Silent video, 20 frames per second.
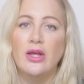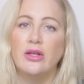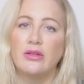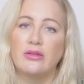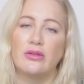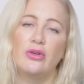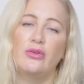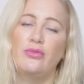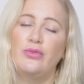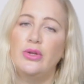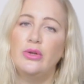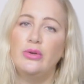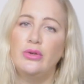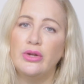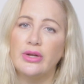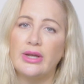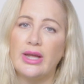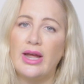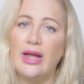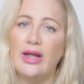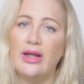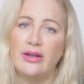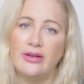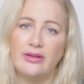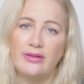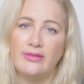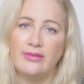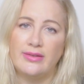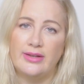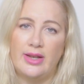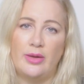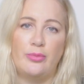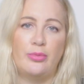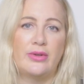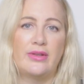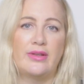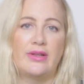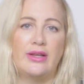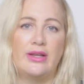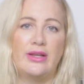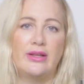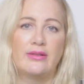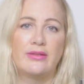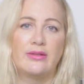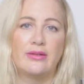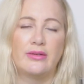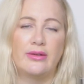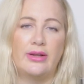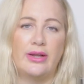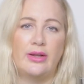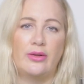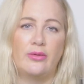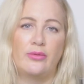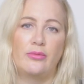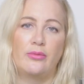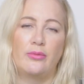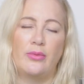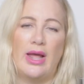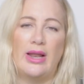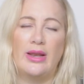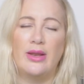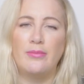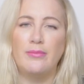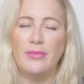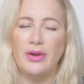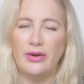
So if you look at celebrities like Helen